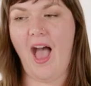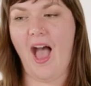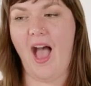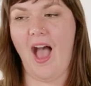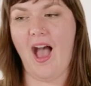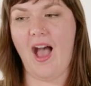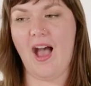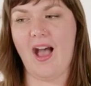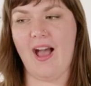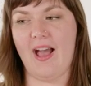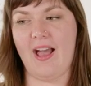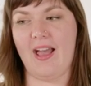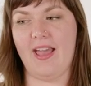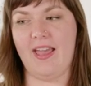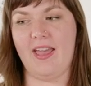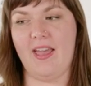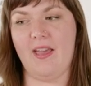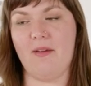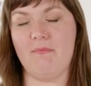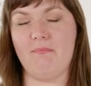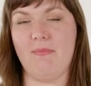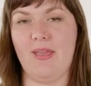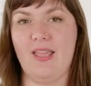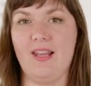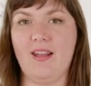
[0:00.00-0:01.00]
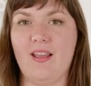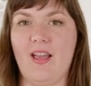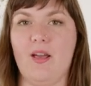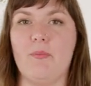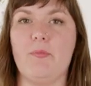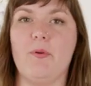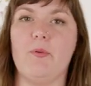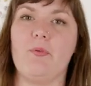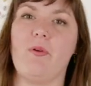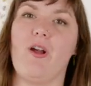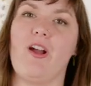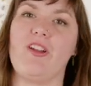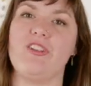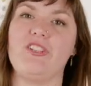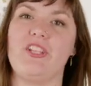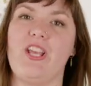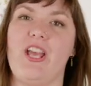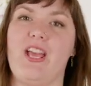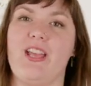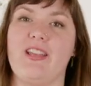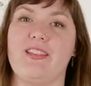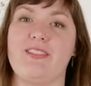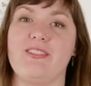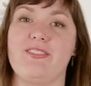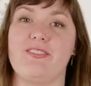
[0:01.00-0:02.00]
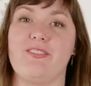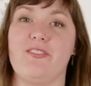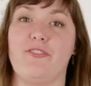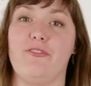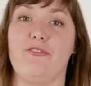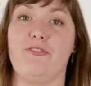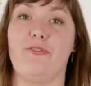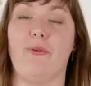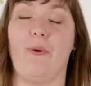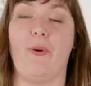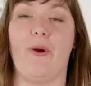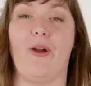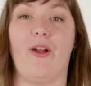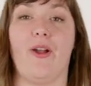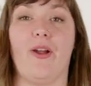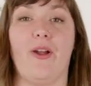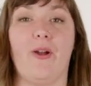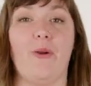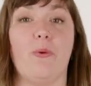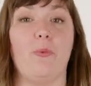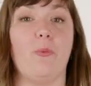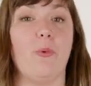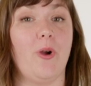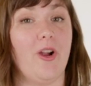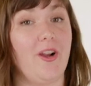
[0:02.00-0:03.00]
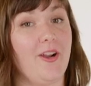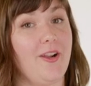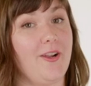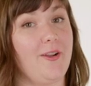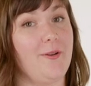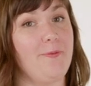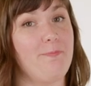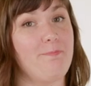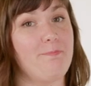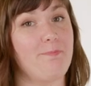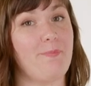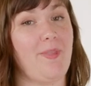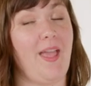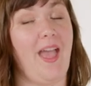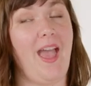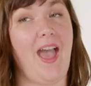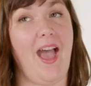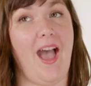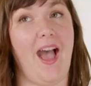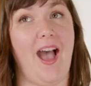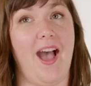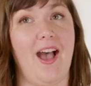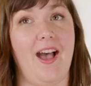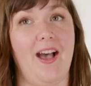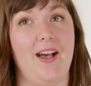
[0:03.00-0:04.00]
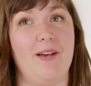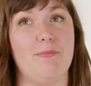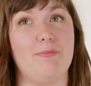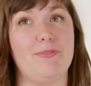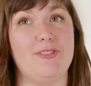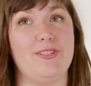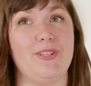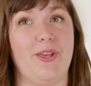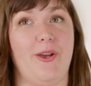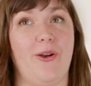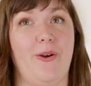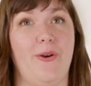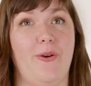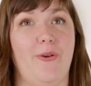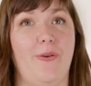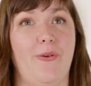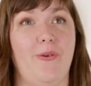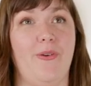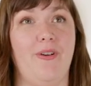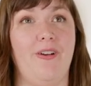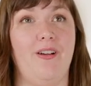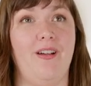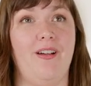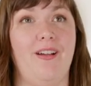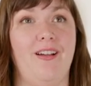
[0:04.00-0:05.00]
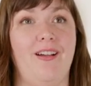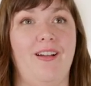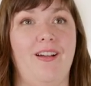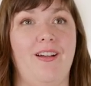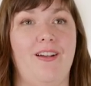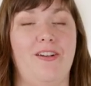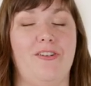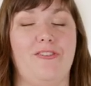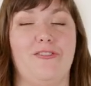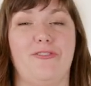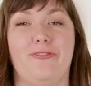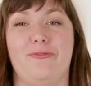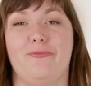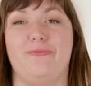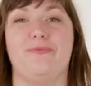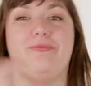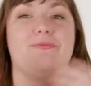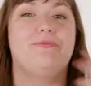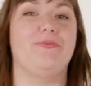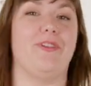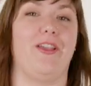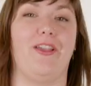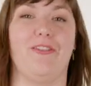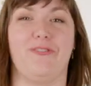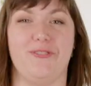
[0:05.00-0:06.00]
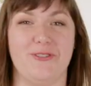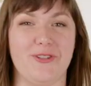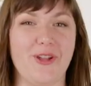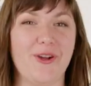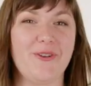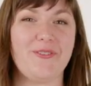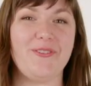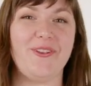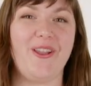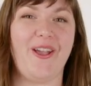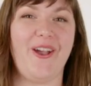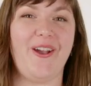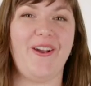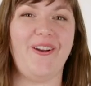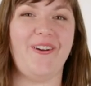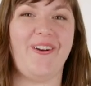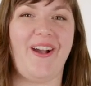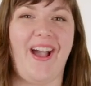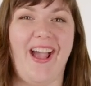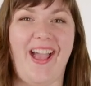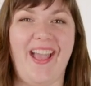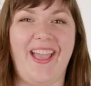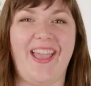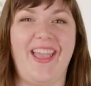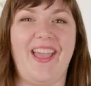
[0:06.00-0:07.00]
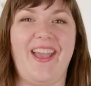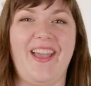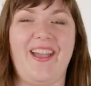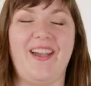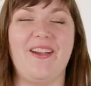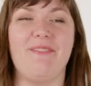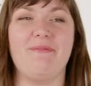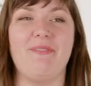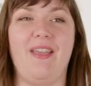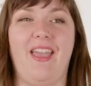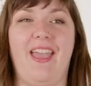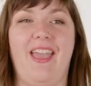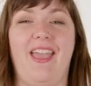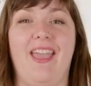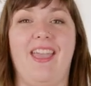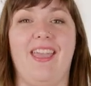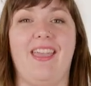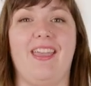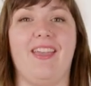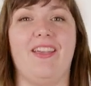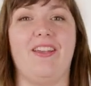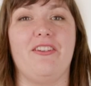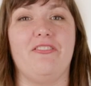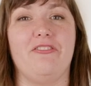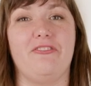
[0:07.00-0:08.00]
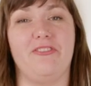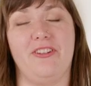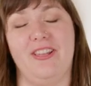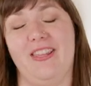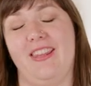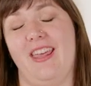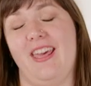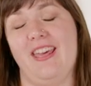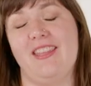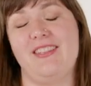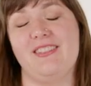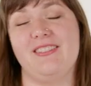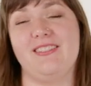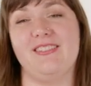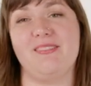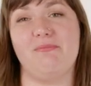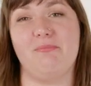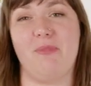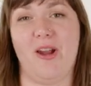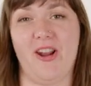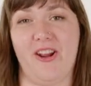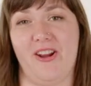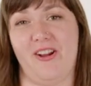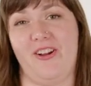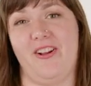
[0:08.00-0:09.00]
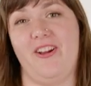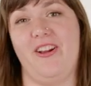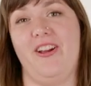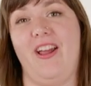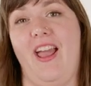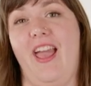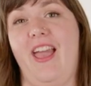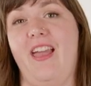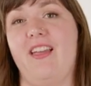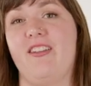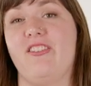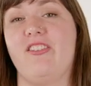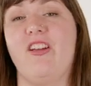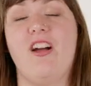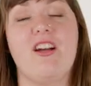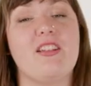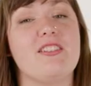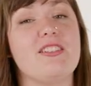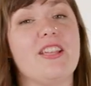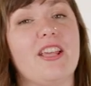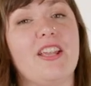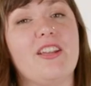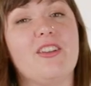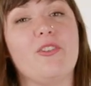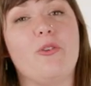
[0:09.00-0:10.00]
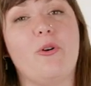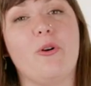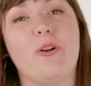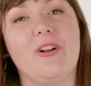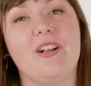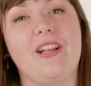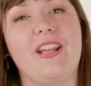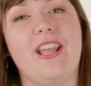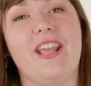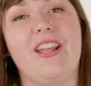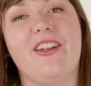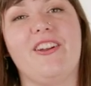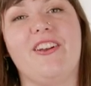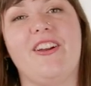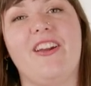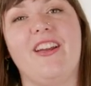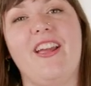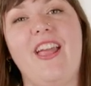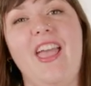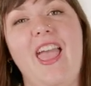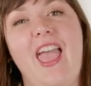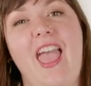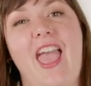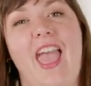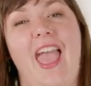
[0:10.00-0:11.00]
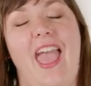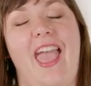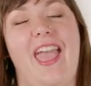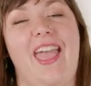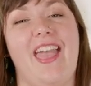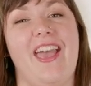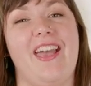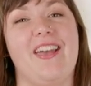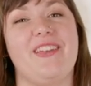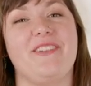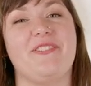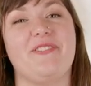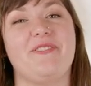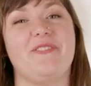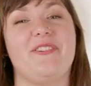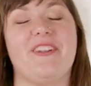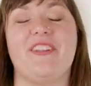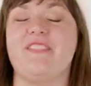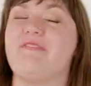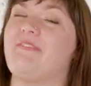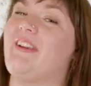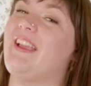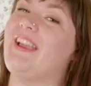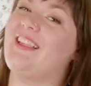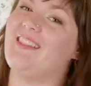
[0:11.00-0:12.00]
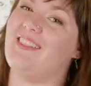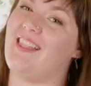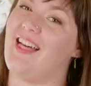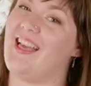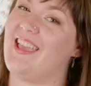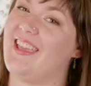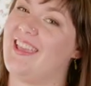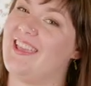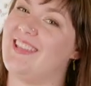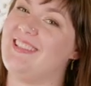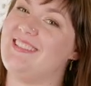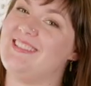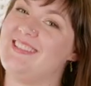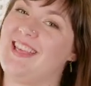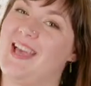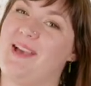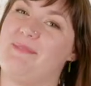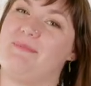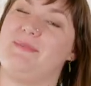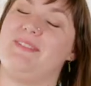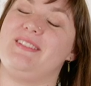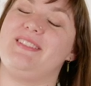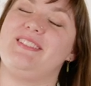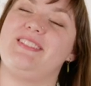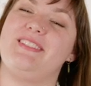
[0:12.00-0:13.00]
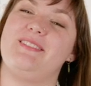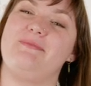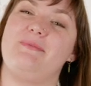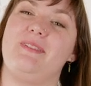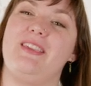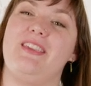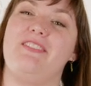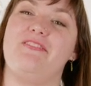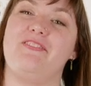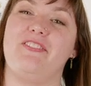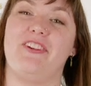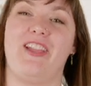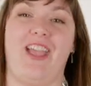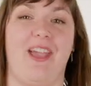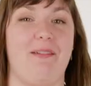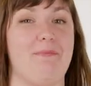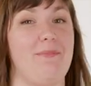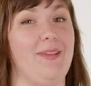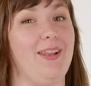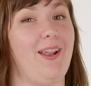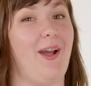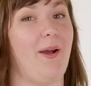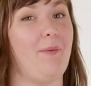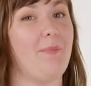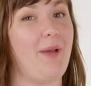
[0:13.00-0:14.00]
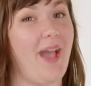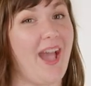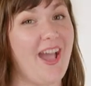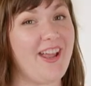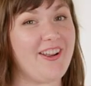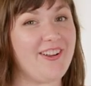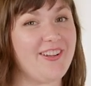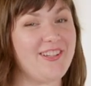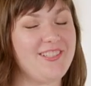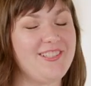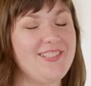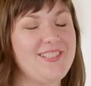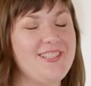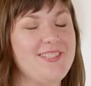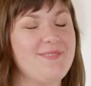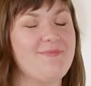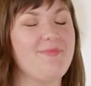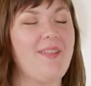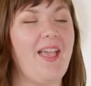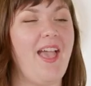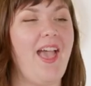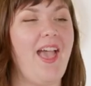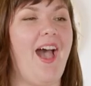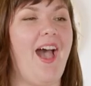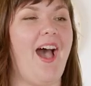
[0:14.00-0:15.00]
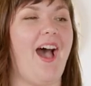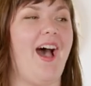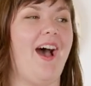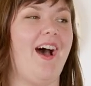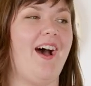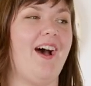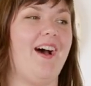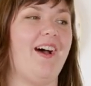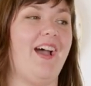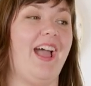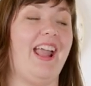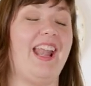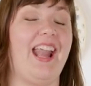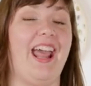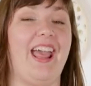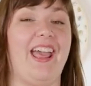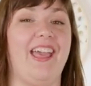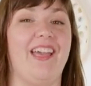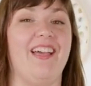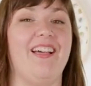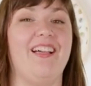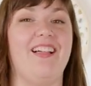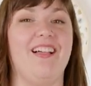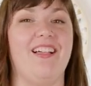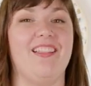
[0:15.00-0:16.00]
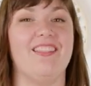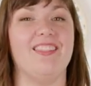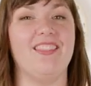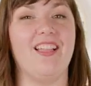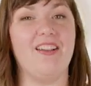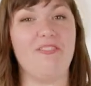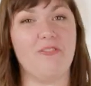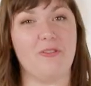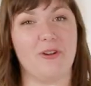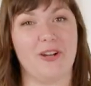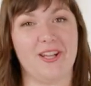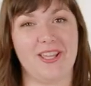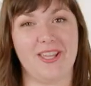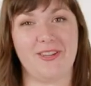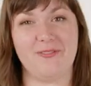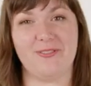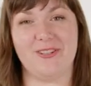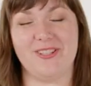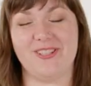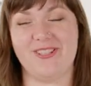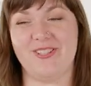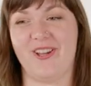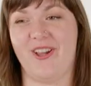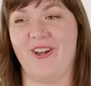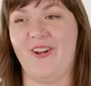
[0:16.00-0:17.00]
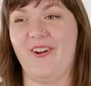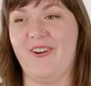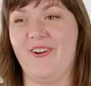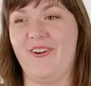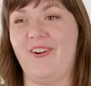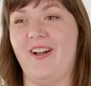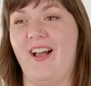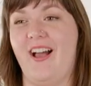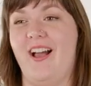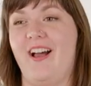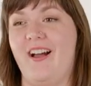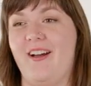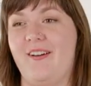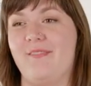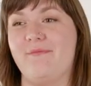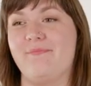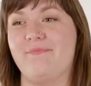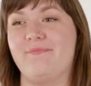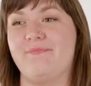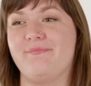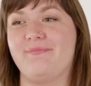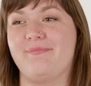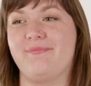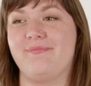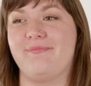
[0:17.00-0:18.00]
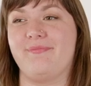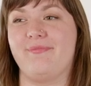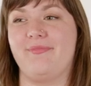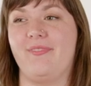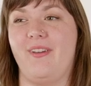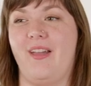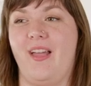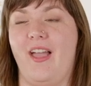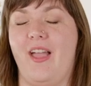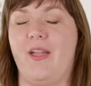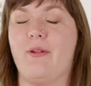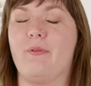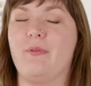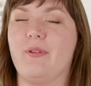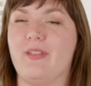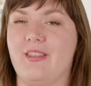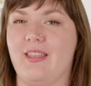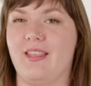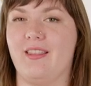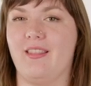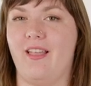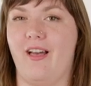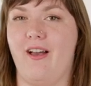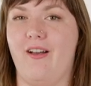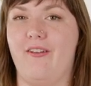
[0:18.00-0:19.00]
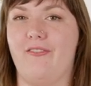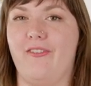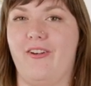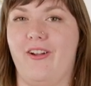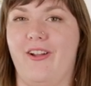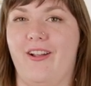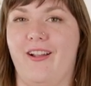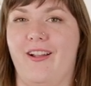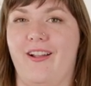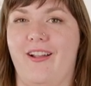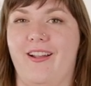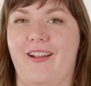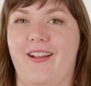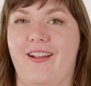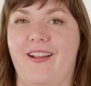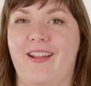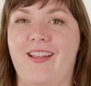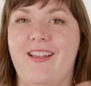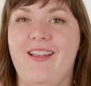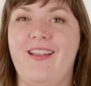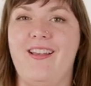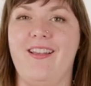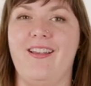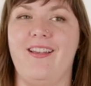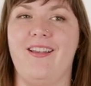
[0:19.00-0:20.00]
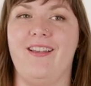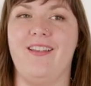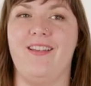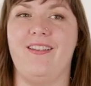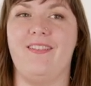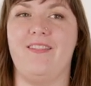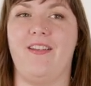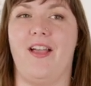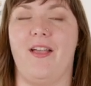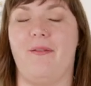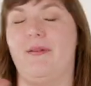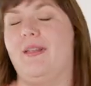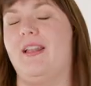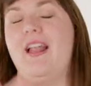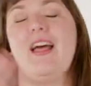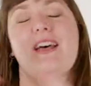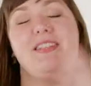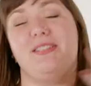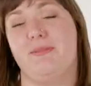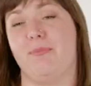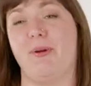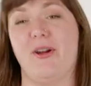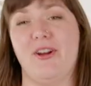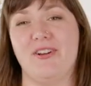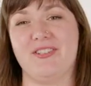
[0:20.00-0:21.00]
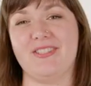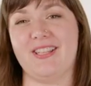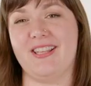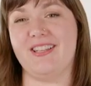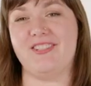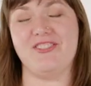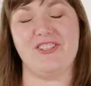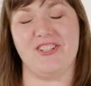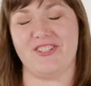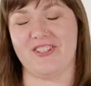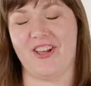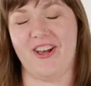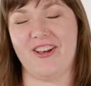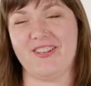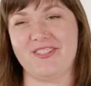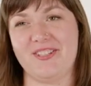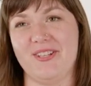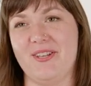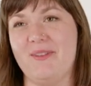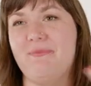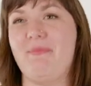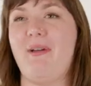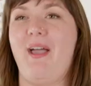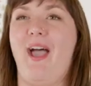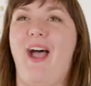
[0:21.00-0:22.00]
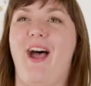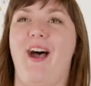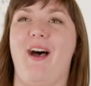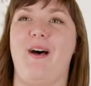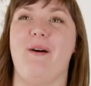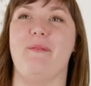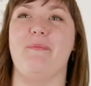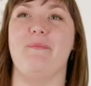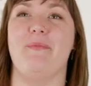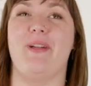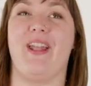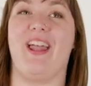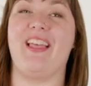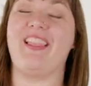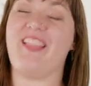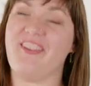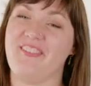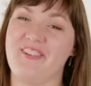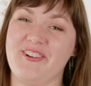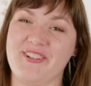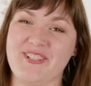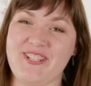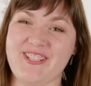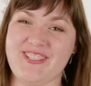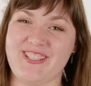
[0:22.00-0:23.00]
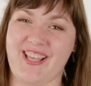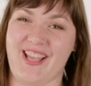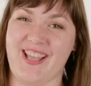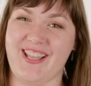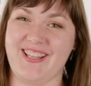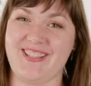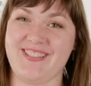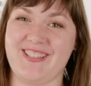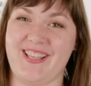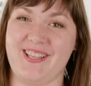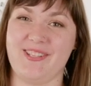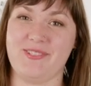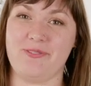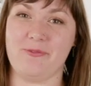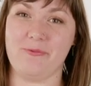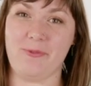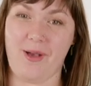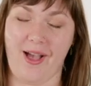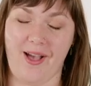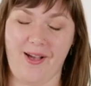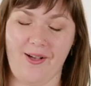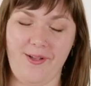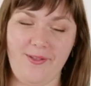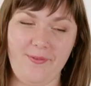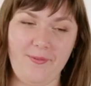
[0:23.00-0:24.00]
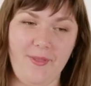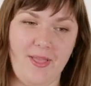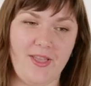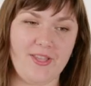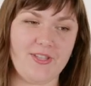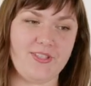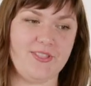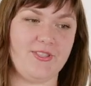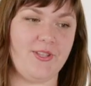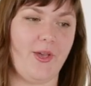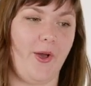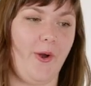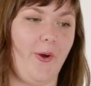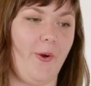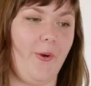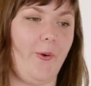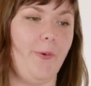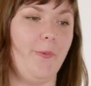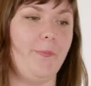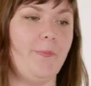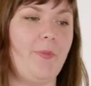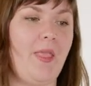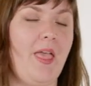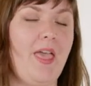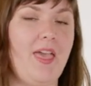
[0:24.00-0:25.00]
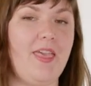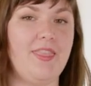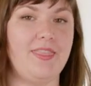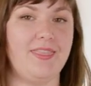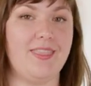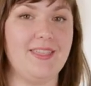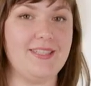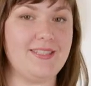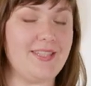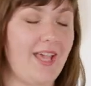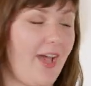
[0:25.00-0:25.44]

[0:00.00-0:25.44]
I made a couple projects for work um, so if you don't know, I am a freelance marketer and content coordinator, and one of my clients happens to be Forget Me Not Patterns. Uh, and I love working with Joe. Um, I really love her. I mean, as a person, she's awesome, um, but I love her designs as well. So, this